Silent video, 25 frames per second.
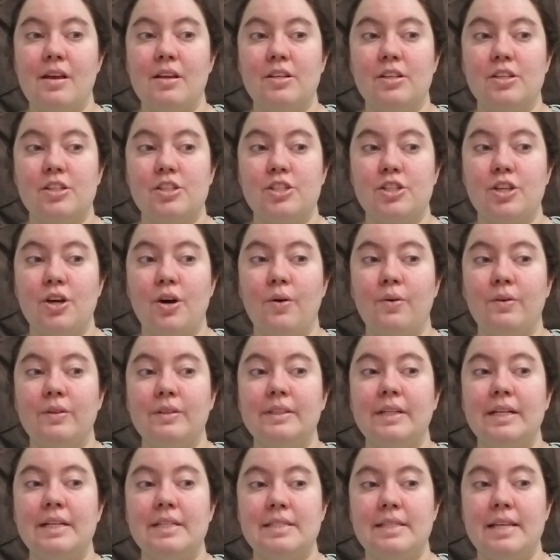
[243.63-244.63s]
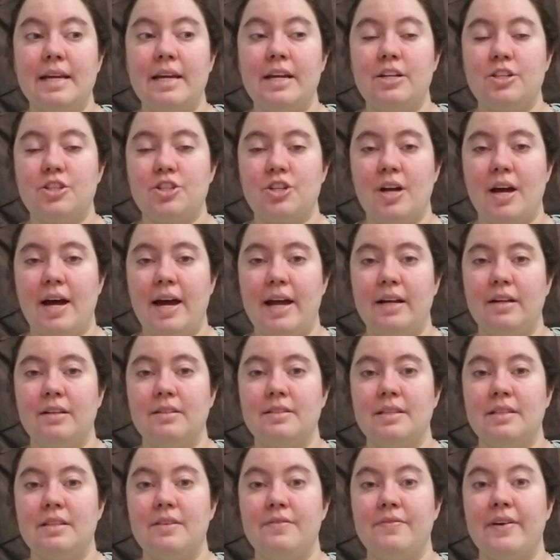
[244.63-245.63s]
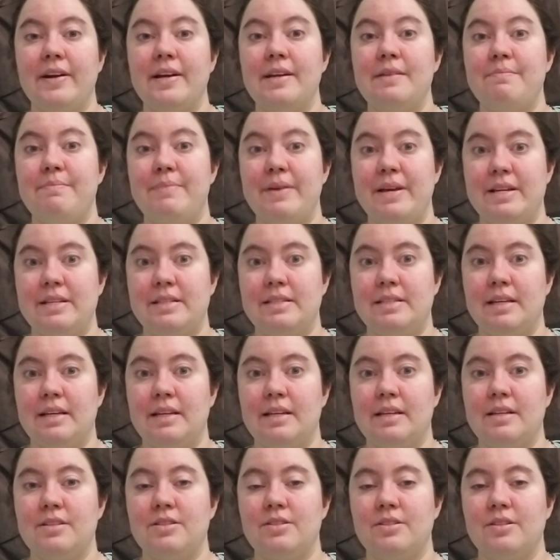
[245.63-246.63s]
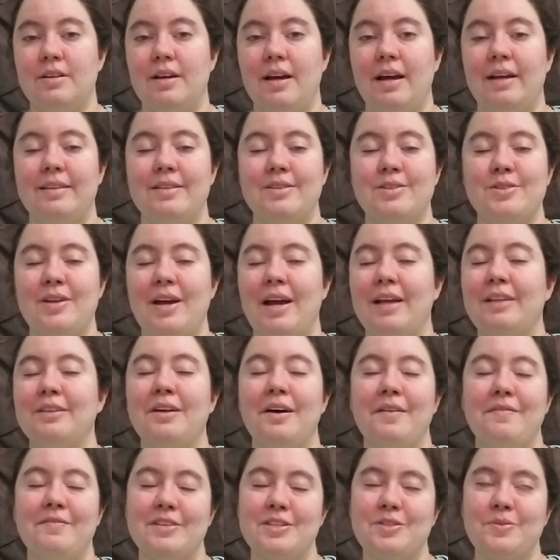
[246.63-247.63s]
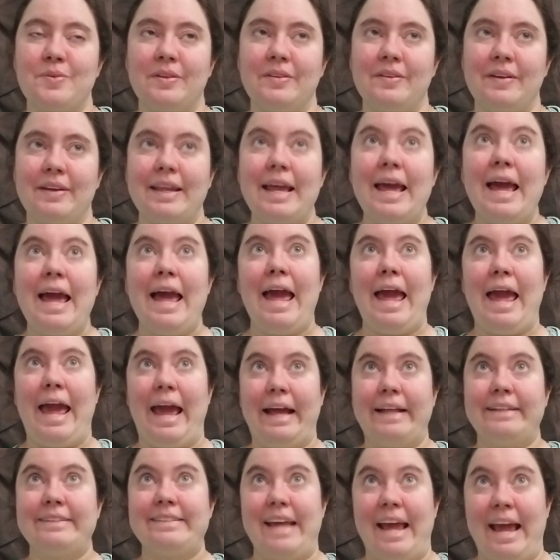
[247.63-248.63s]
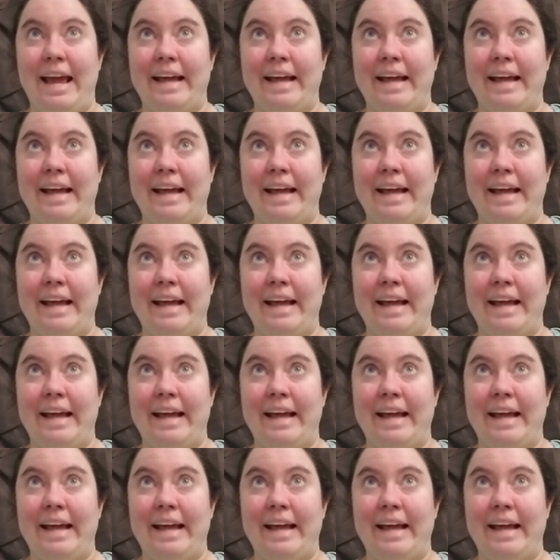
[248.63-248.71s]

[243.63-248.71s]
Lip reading: So let's say a child at the very basic is, and I love this one, like and.